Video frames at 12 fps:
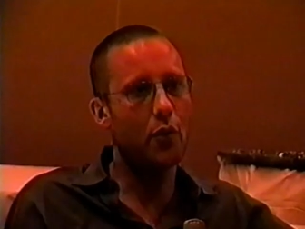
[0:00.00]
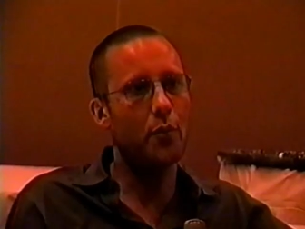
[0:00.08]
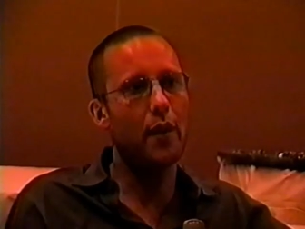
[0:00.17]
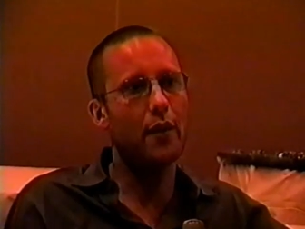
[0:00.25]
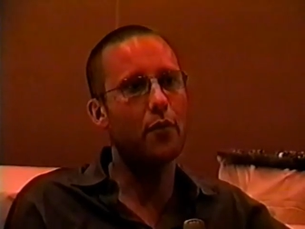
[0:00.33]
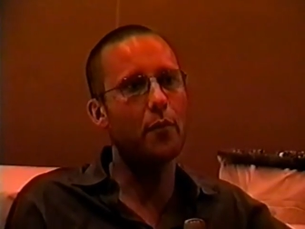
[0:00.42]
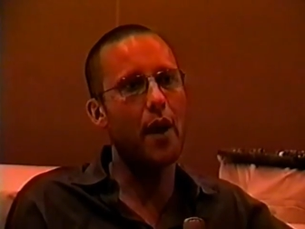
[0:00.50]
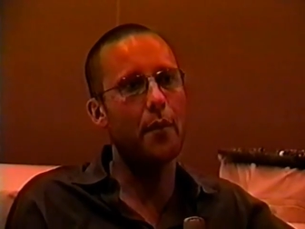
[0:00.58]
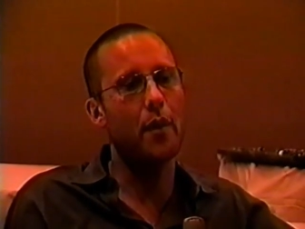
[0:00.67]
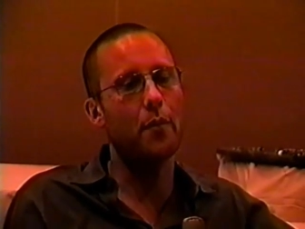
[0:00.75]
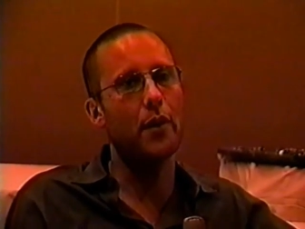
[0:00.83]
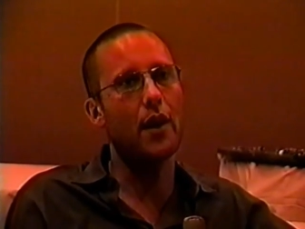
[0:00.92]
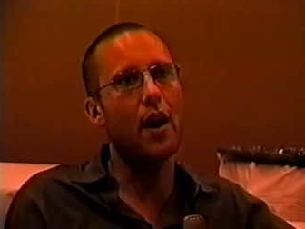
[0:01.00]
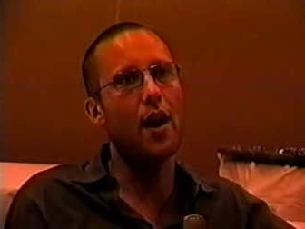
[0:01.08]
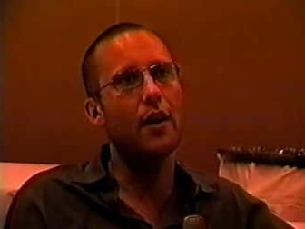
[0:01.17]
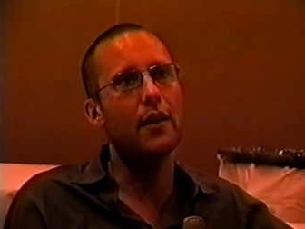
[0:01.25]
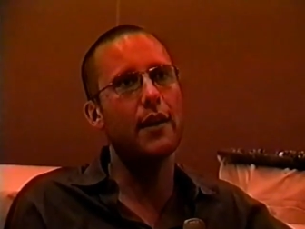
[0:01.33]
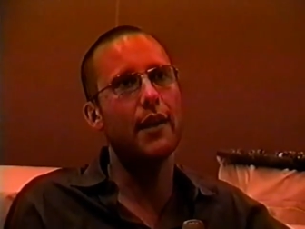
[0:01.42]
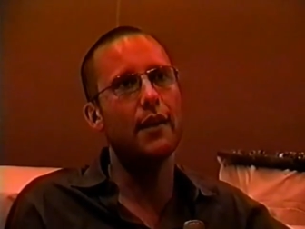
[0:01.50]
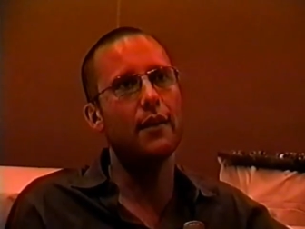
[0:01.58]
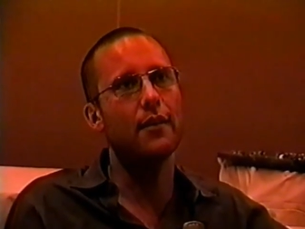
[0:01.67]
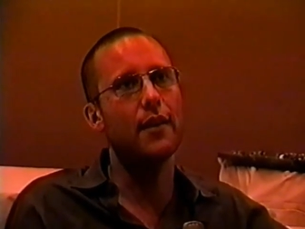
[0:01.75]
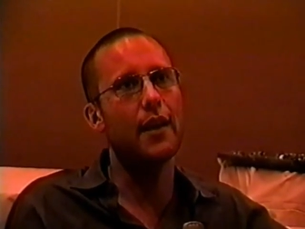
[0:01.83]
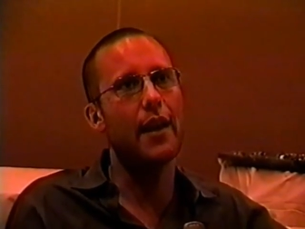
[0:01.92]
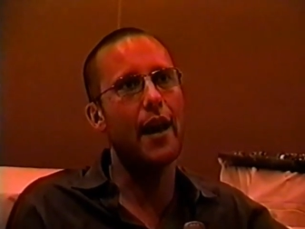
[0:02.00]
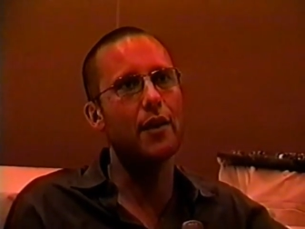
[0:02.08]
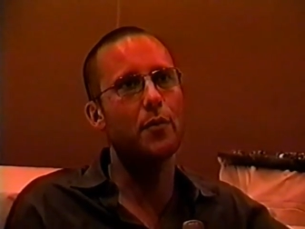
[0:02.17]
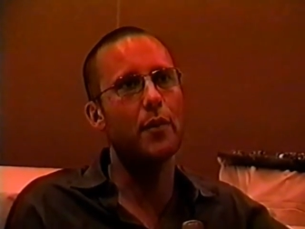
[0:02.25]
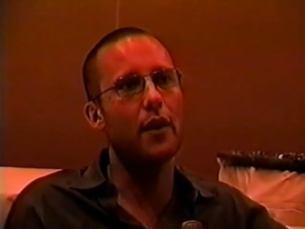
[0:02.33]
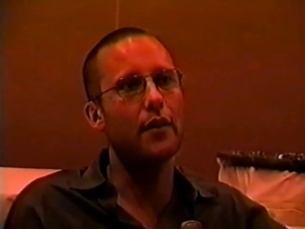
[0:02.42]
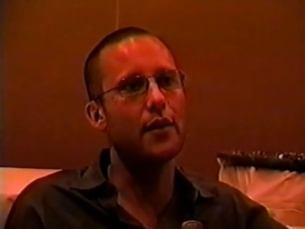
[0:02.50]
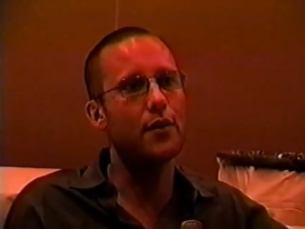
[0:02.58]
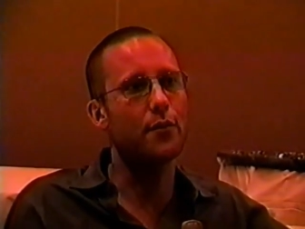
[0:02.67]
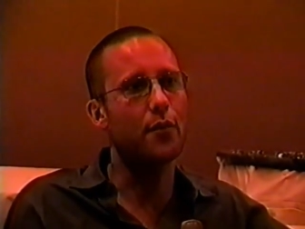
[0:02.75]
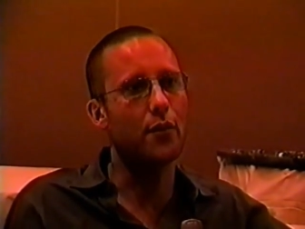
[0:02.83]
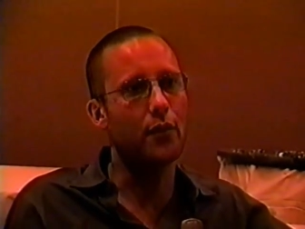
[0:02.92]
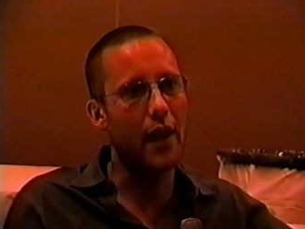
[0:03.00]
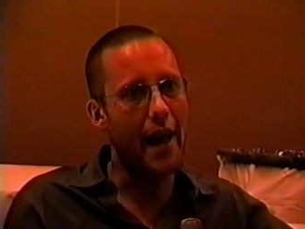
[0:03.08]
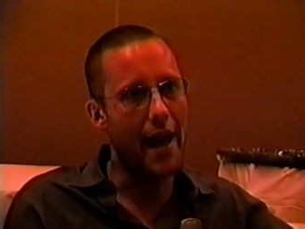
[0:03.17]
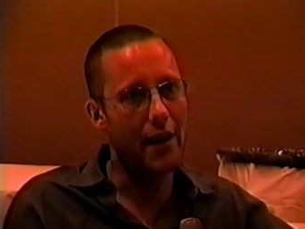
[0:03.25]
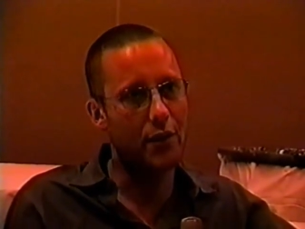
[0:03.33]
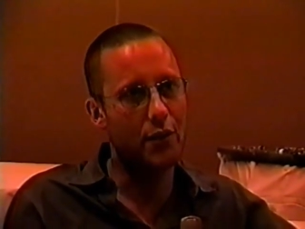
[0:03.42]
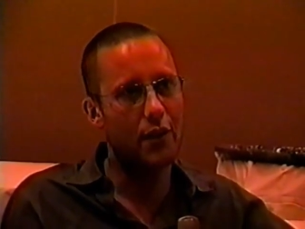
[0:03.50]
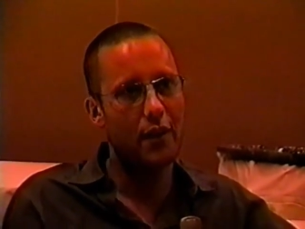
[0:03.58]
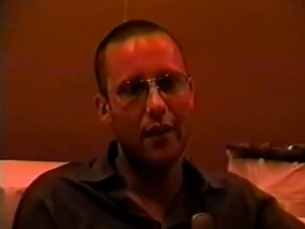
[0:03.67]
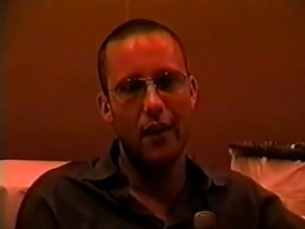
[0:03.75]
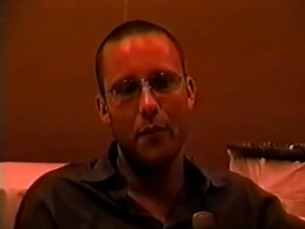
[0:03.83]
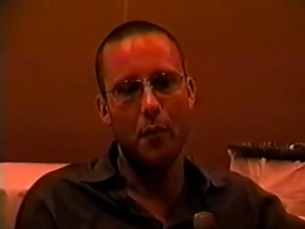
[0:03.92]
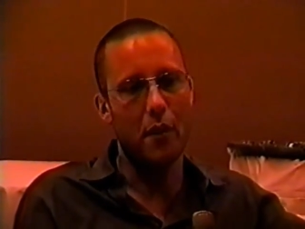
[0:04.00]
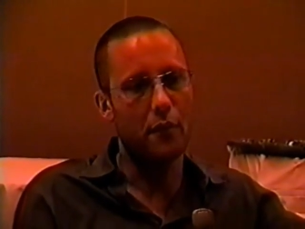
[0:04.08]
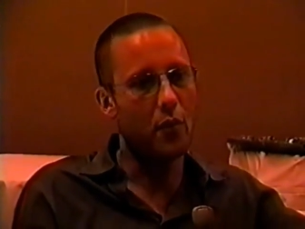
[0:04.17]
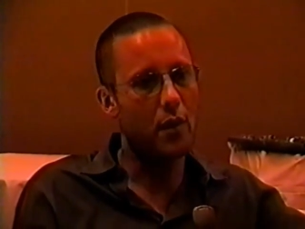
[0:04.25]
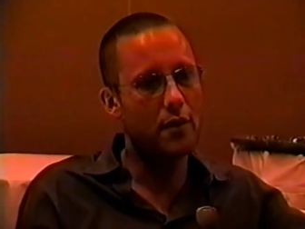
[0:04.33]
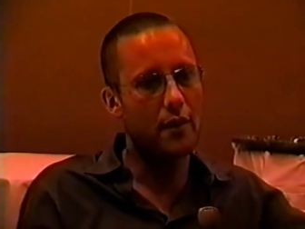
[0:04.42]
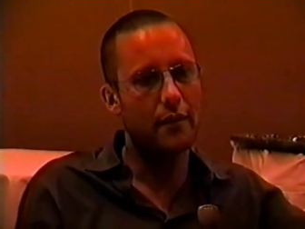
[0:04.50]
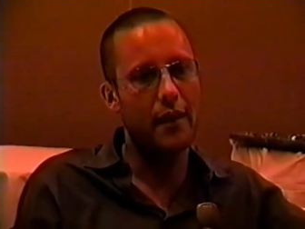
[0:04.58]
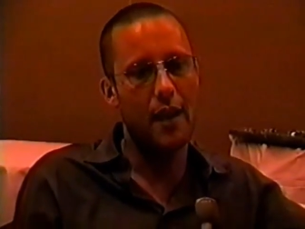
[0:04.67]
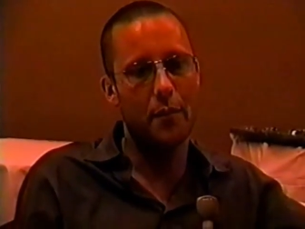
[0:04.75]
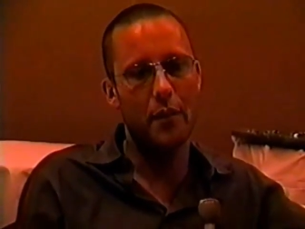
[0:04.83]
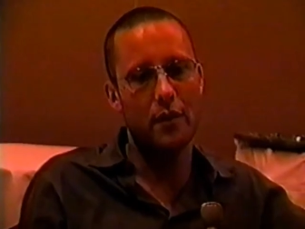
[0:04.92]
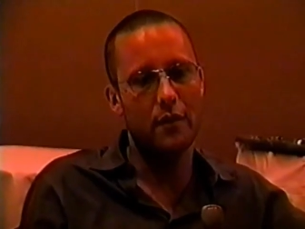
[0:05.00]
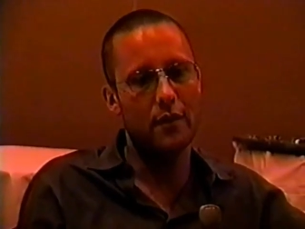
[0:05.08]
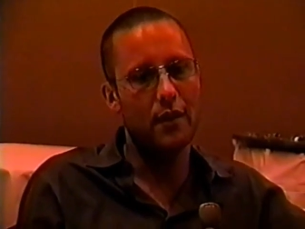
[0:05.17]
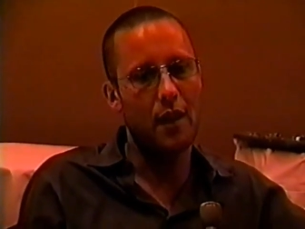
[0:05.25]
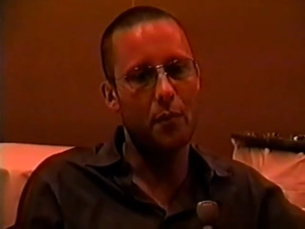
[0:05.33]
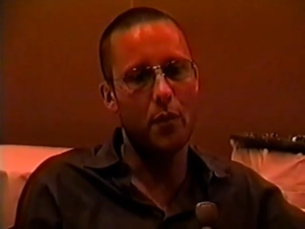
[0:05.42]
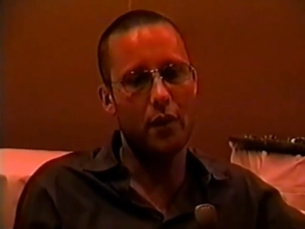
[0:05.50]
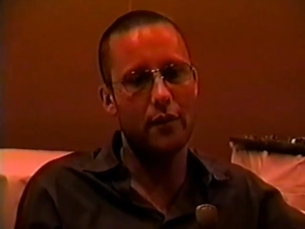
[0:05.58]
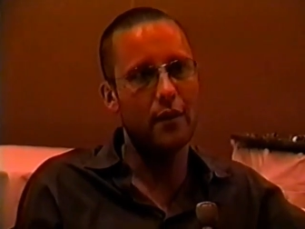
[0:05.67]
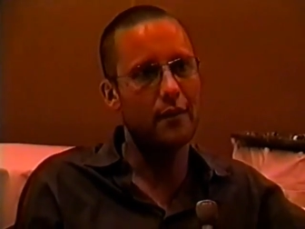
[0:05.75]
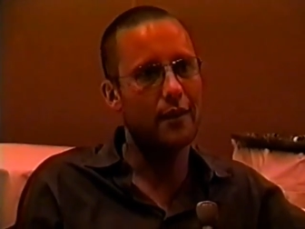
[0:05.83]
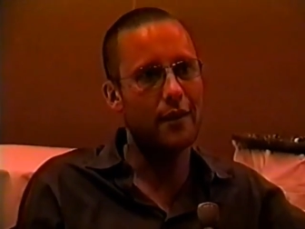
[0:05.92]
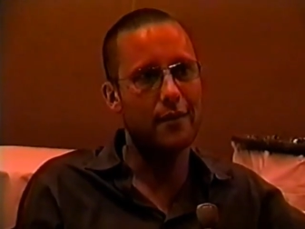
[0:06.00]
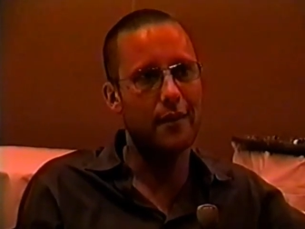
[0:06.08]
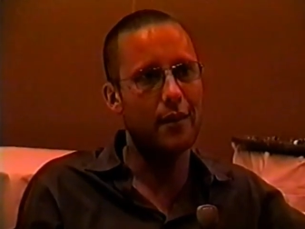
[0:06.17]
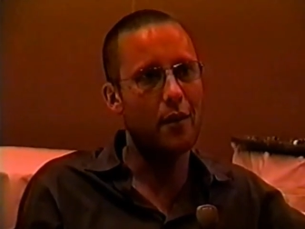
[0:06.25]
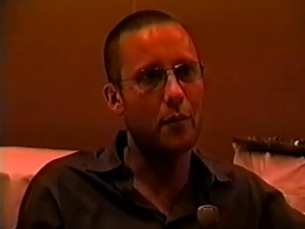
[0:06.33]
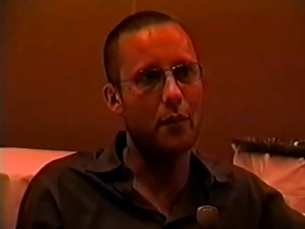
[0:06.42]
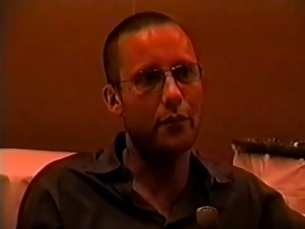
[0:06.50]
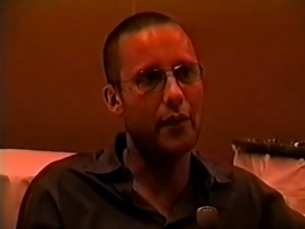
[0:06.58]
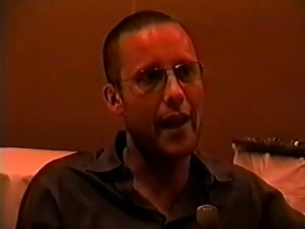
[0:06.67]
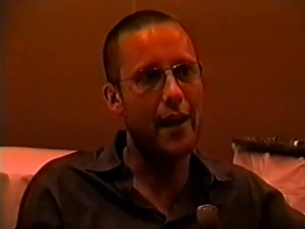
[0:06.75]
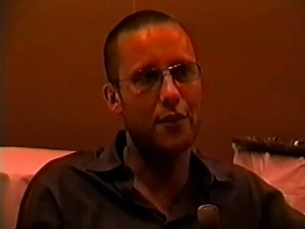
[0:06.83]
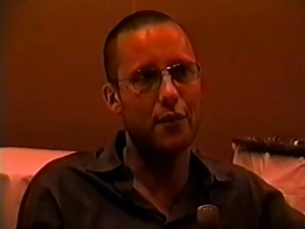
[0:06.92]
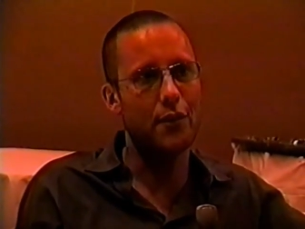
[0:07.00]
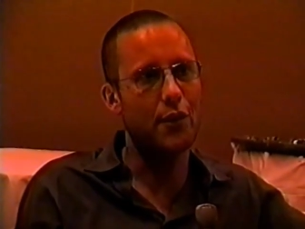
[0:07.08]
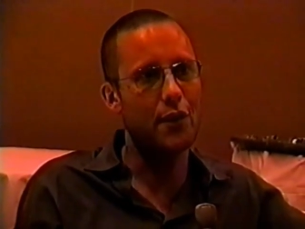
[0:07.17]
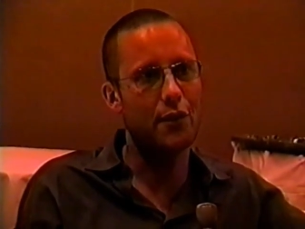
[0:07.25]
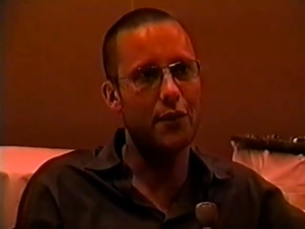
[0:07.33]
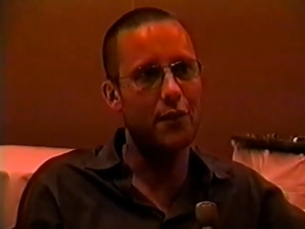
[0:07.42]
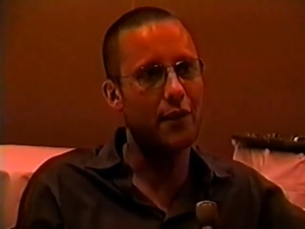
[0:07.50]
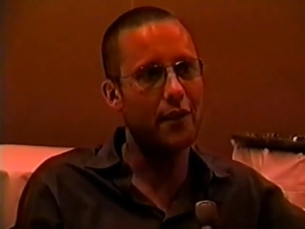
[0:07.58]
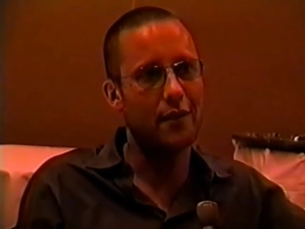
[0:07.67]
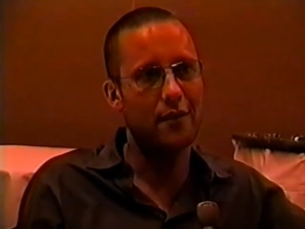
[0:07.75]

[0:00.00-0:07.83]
me from Batman Beyond. He then asked me to audition for Flash, put my voice on tape, and I booked it. And next thing you know, I'm the Flash in the Justice League.